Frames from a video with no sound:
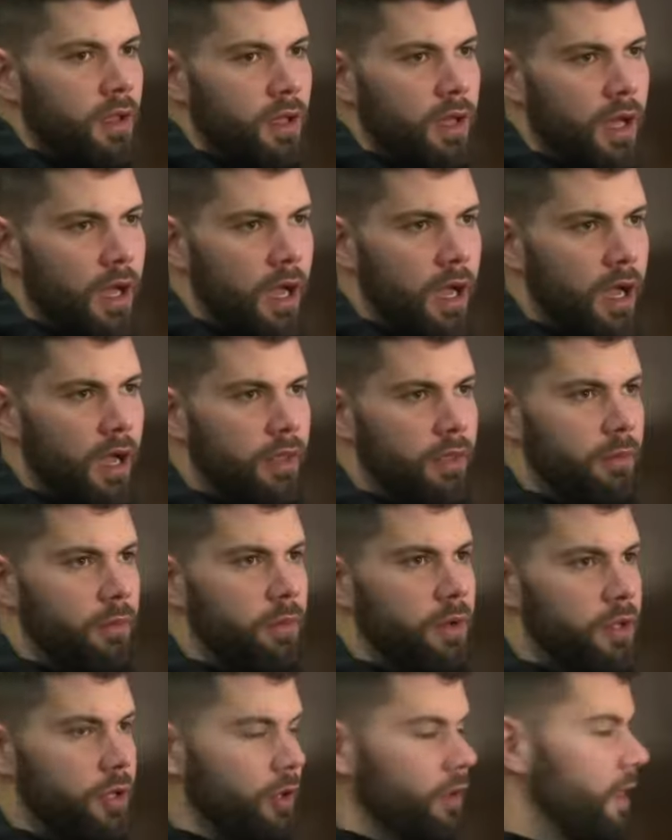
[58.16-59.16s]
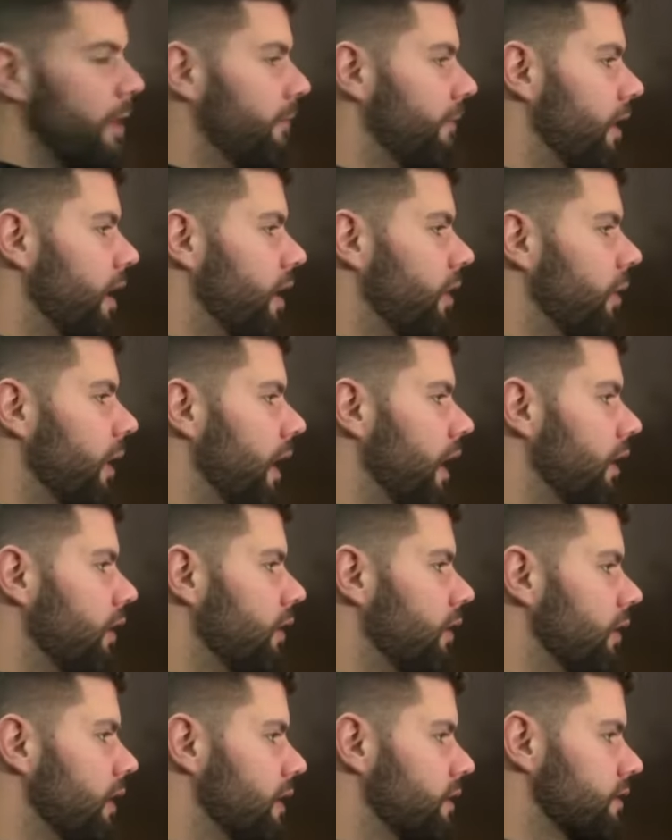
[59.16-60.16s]
Uh, we know them very
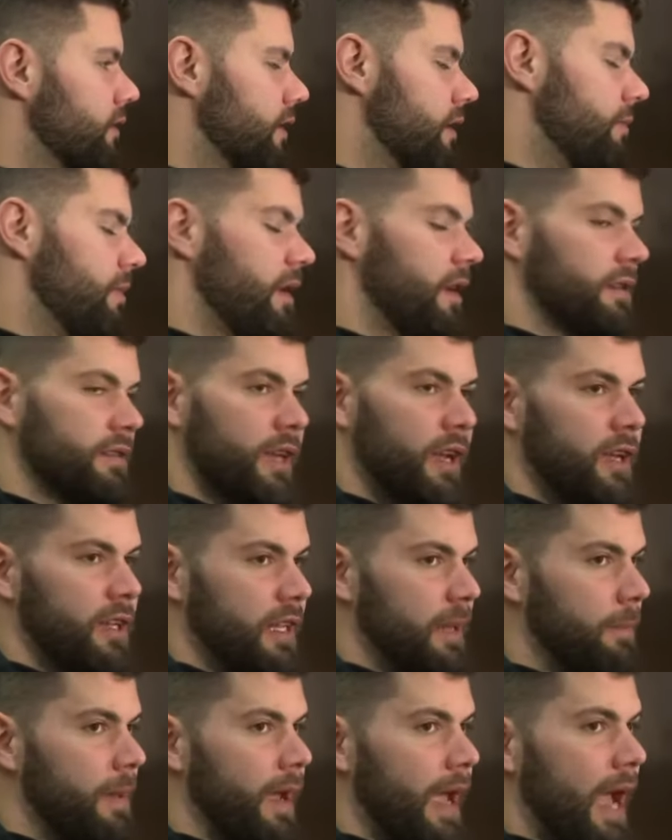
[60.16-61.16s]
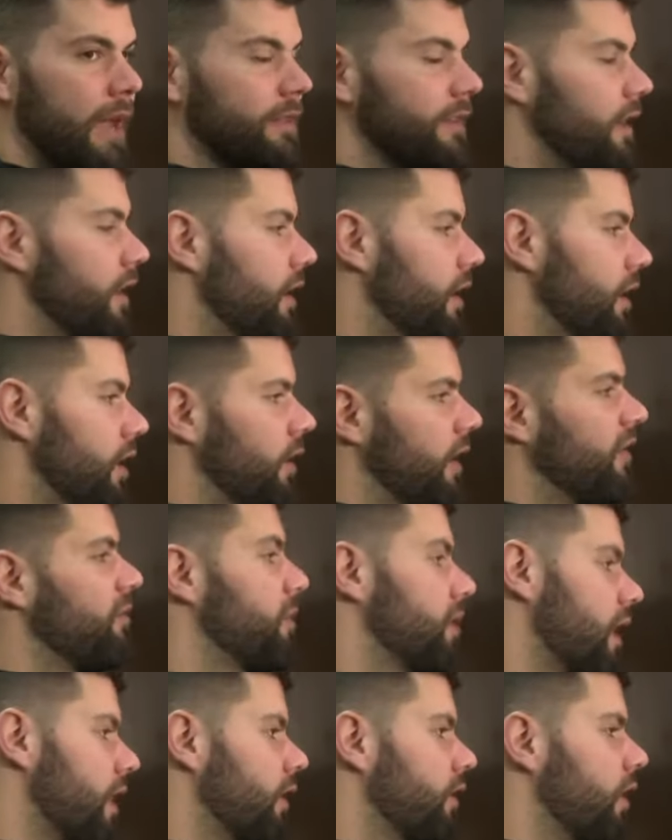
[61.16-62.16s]
well, and so it'd be exciting to get back out there and go give them
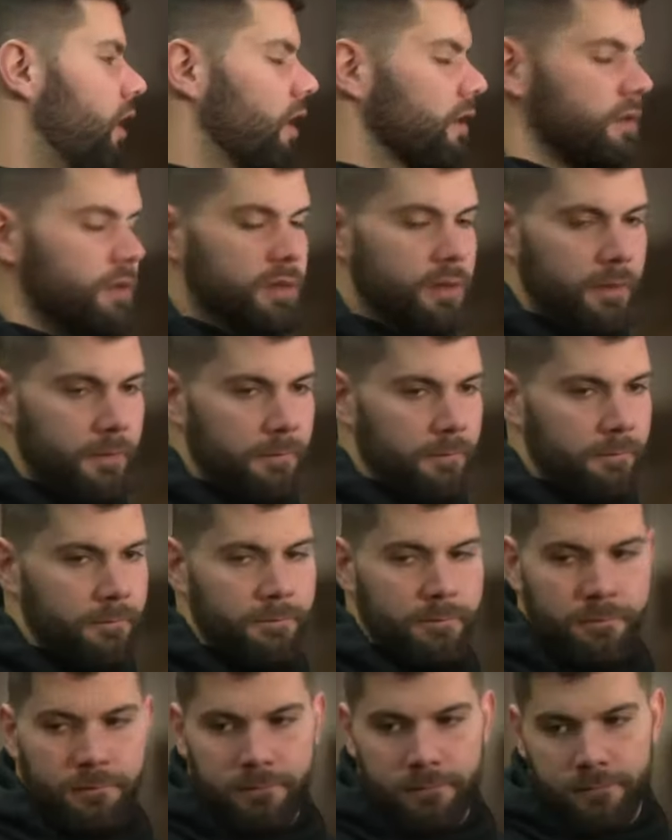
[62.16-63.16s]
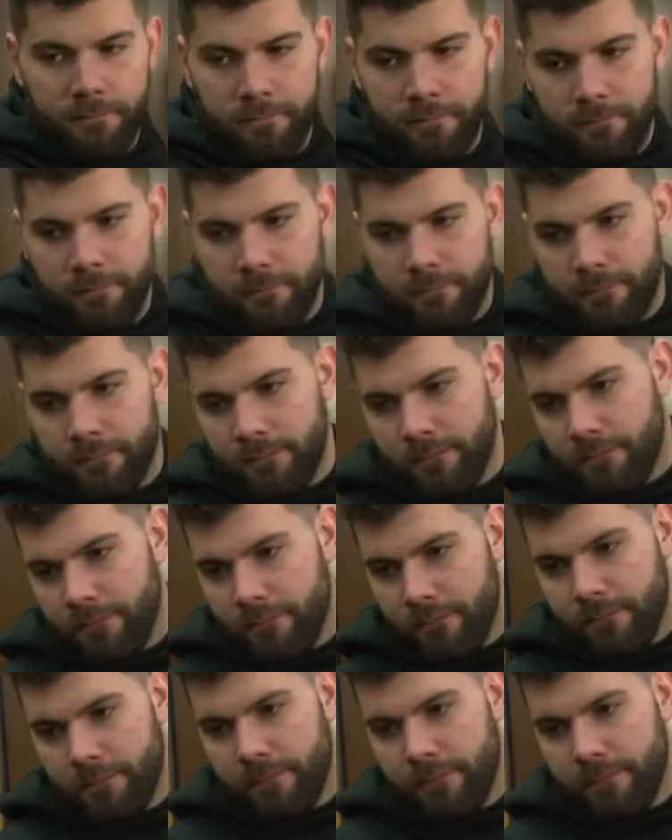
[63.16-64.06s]
another loss. Justin, has it been hard for you to